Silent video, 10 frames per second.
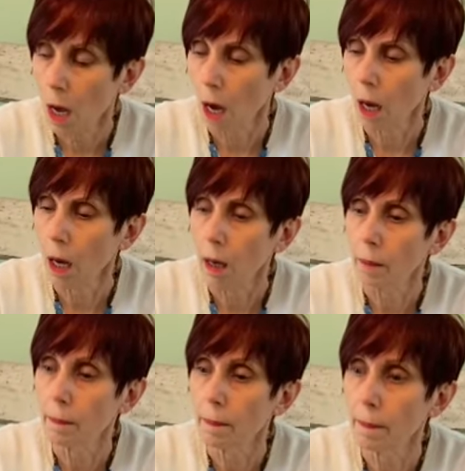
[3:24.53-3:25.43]

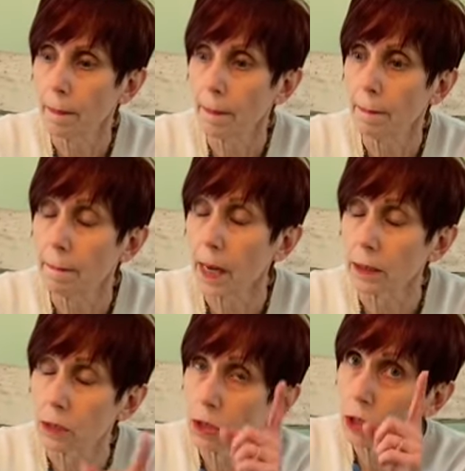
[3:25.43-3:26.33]
Um, but
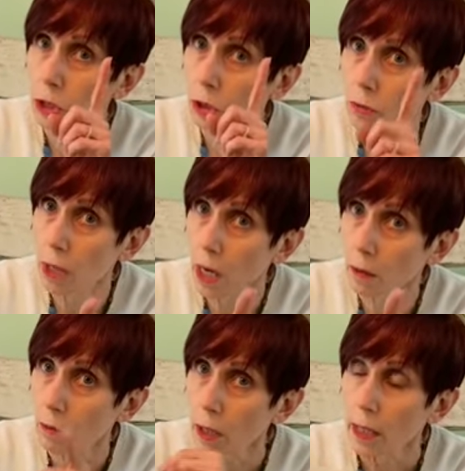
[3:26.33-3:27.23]
did you
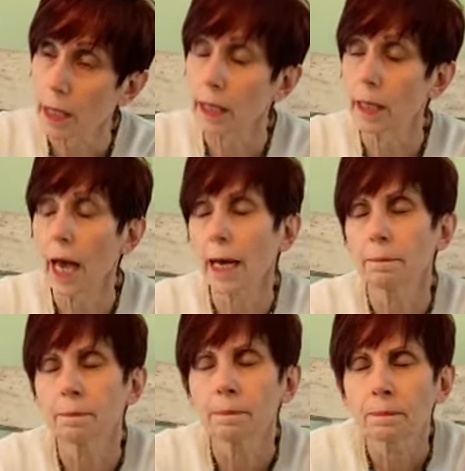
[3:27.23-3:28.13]
know that
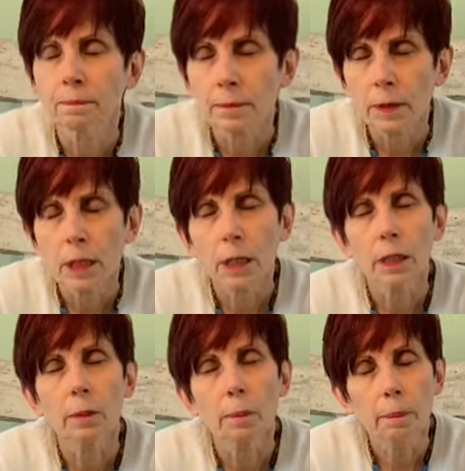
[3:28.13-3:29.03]

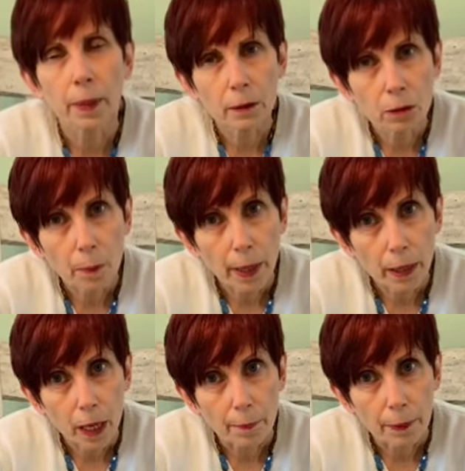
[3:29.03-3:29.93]
the Build-A-Bear
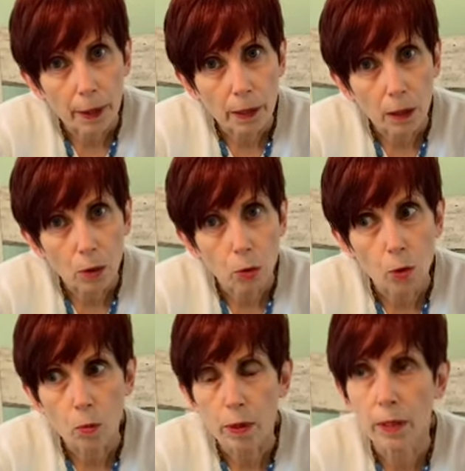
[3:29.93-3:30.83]
Company,
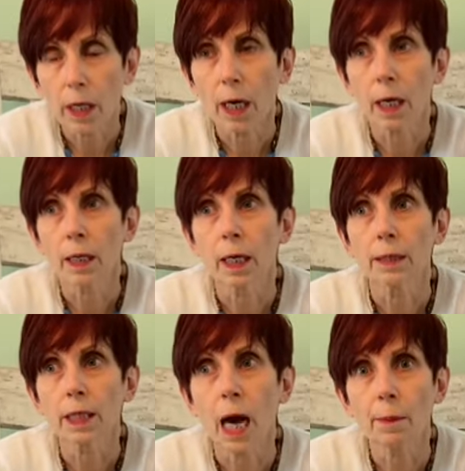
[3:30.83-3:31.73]
along with uh,
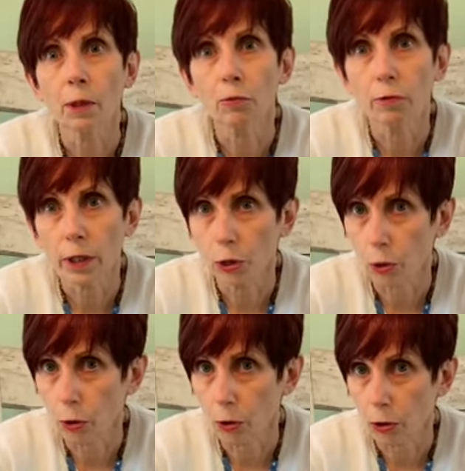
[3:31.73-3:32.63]
Atomik
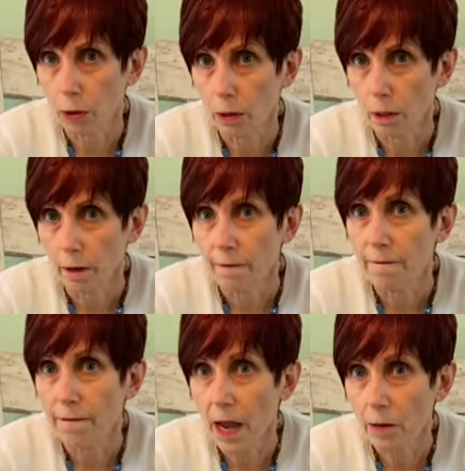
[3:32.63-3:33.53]
Research,
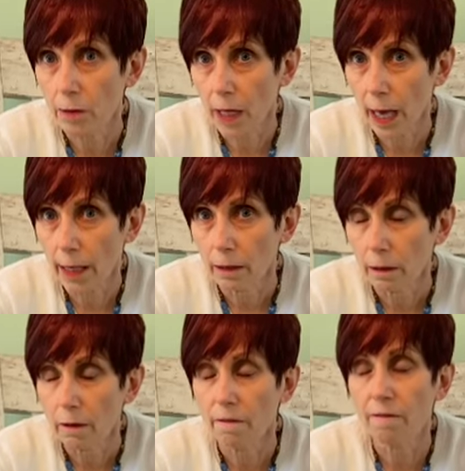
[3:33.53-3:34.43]
found that
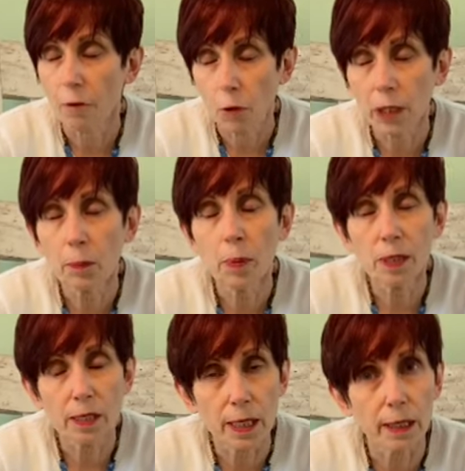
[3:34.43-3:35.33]

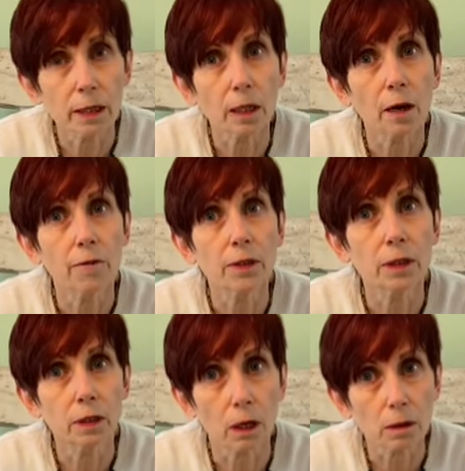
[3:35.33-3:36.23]
40% of
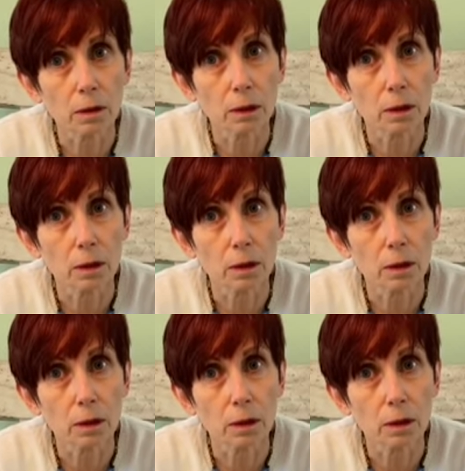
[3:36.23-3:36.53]
adults